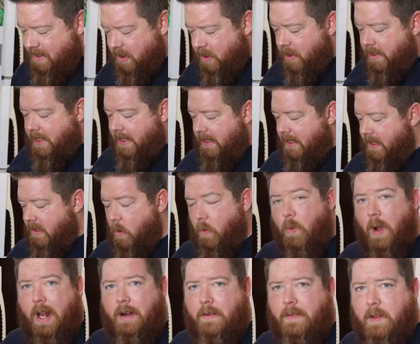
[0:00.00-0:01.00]
looking a little
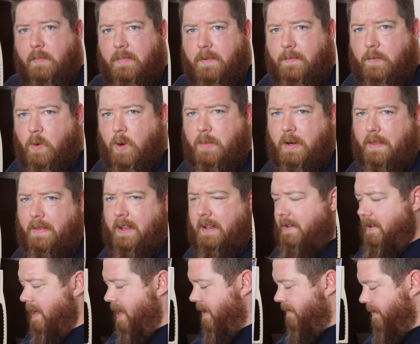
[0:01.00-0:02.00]
wetter than before, but I
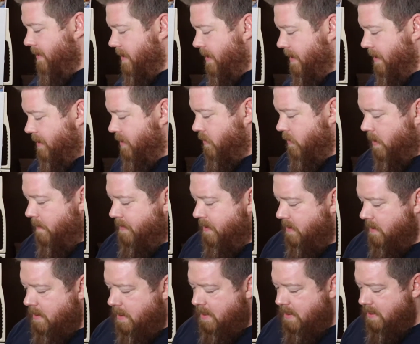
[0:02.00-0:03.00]
think obviously the shrimp
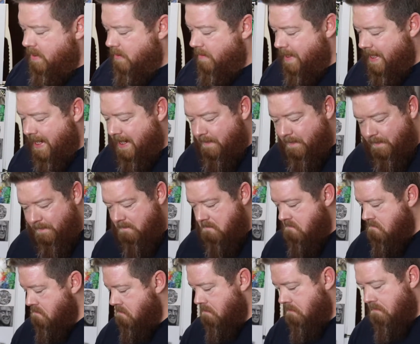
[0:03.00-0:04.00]
is gonna do that.
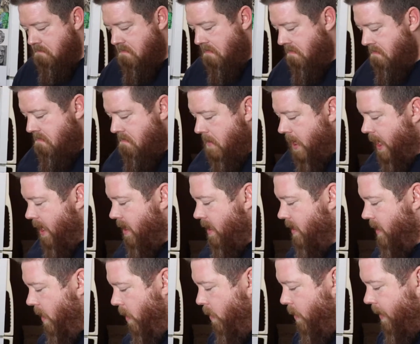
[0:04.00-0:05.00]

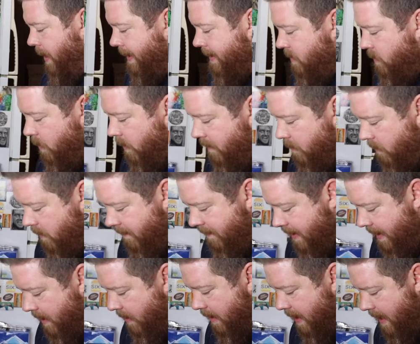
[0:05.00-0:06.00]
No worries, we'll
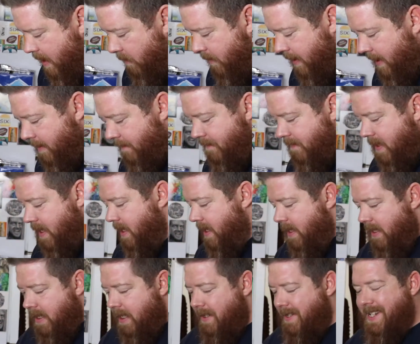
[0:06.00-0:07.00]
figure it out. We're gonna
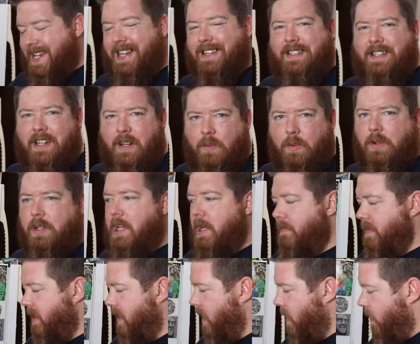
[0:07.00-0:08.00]
taste it, we'll
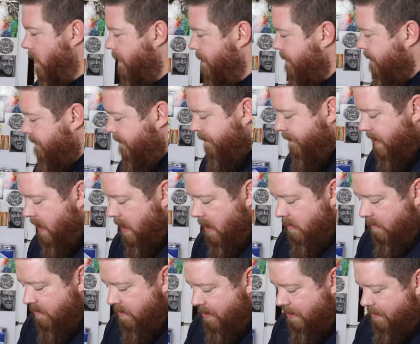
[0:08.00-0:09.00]
keep it going.
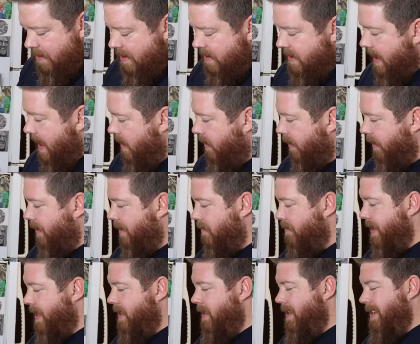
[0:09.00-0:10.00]
Reduce it down a little
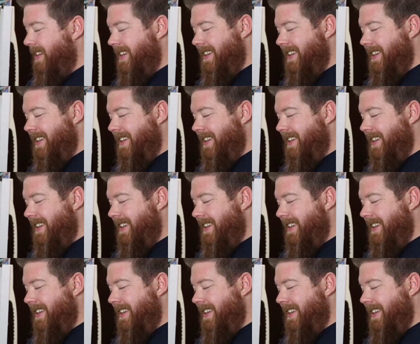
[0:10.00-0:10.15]
bit.